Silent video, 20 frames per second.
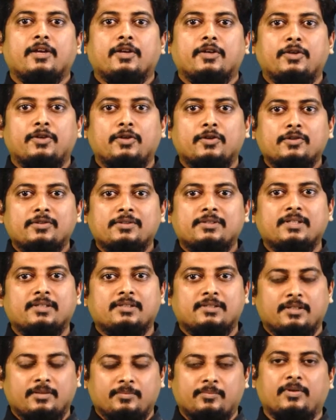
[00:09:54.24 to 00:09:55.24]
Use this
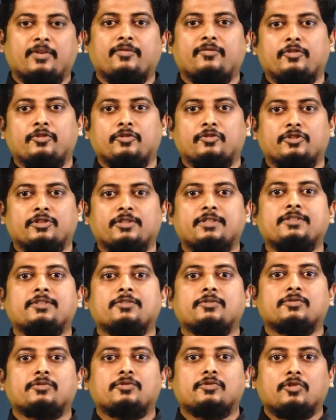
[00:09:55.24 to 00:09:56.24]
simple future
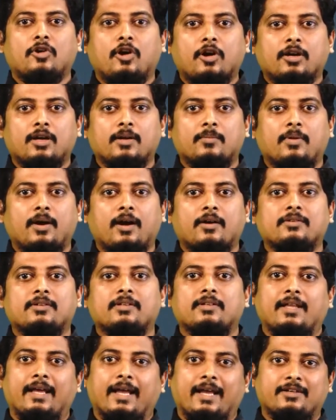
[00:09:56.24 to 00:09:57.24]
to talk about
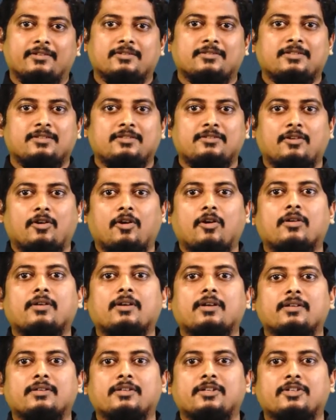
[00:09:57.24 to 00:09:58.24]
an action or
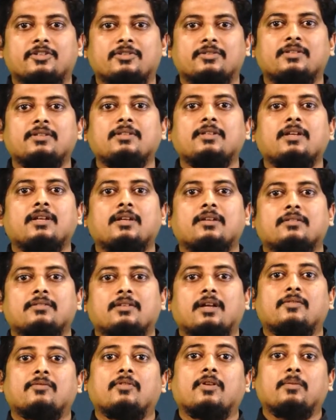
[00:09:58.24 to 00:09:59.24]
condition
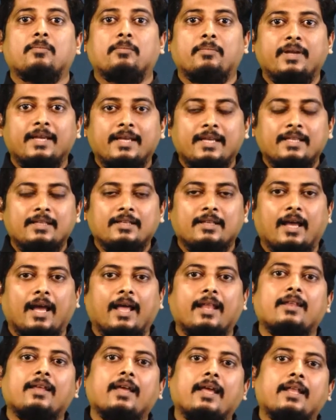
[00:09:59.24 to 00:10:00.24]
that will begin
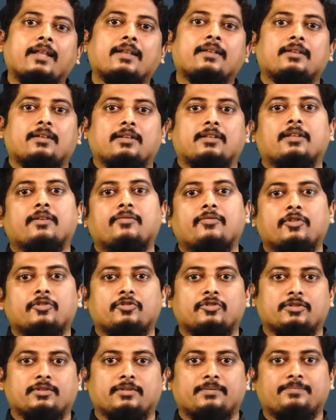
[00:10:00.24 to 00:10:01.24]
and end in the
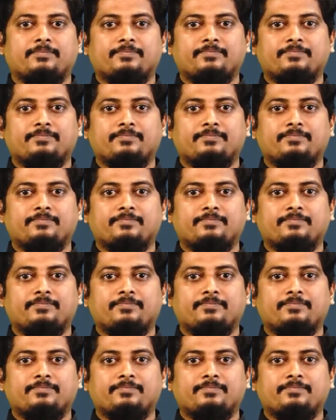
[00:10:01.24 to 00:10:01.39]
future.